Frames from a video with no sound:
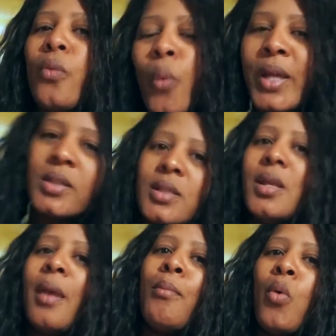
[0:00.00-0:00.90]

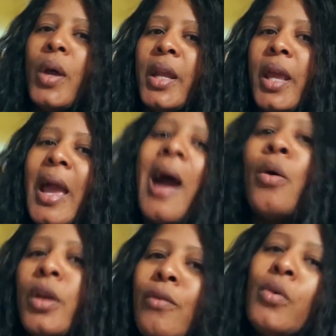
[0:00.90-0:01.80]
Wednesday morning
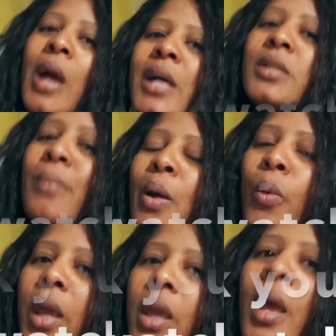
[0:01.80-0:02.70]
I'll give you guys my
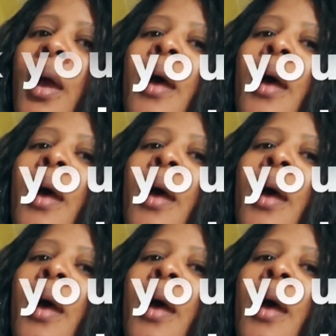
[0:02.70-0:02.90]
week